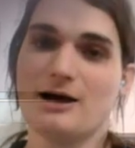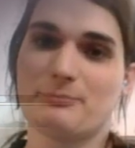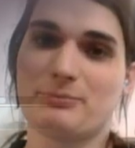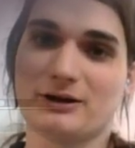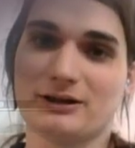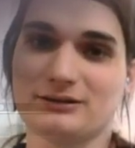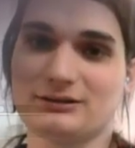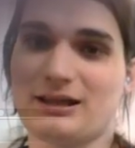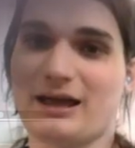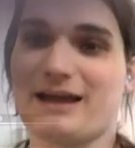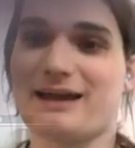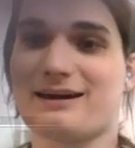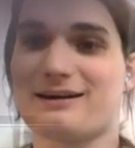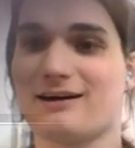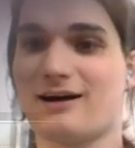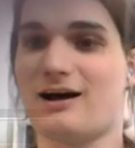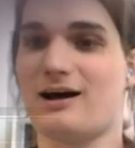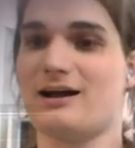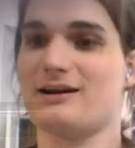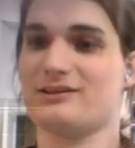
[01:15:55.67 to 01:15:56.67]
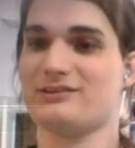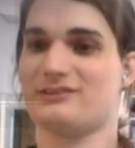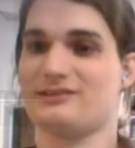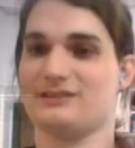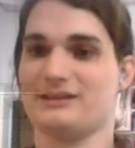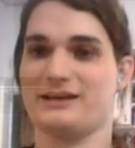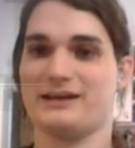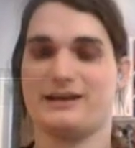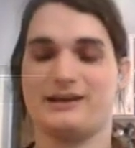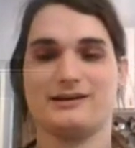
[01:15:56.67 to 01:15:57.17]
but like
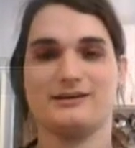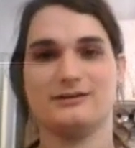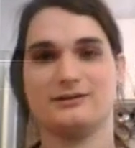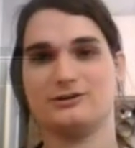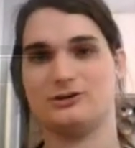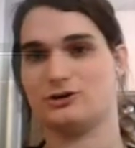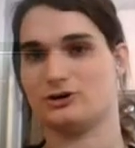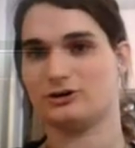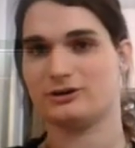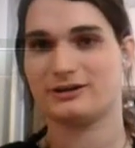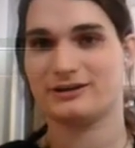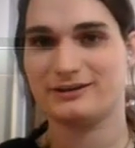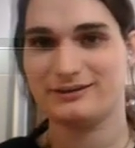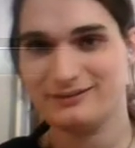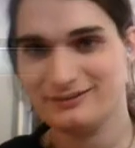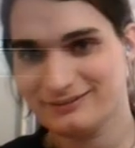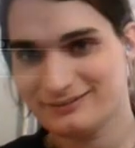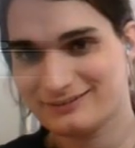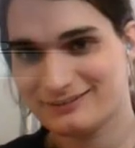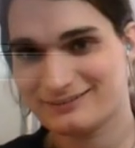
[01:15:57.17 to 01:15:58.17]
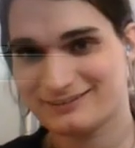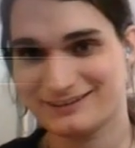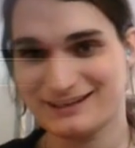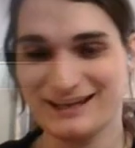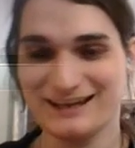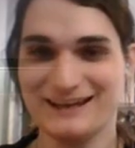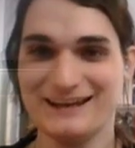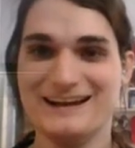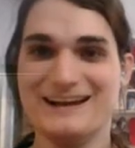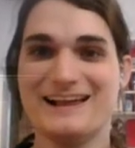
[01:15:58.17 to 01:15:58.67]
honestly, good.
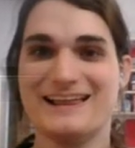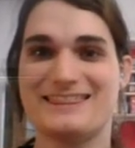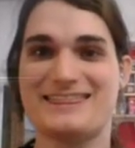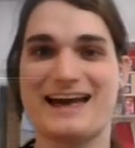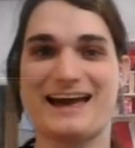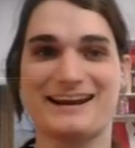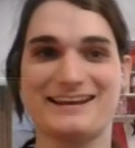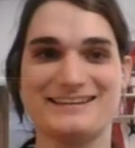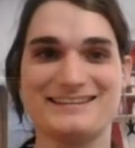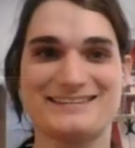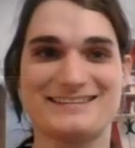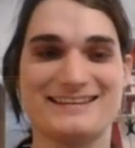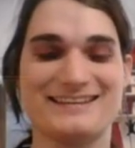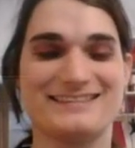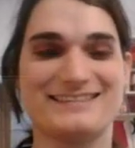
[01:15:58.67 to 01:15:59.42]
that is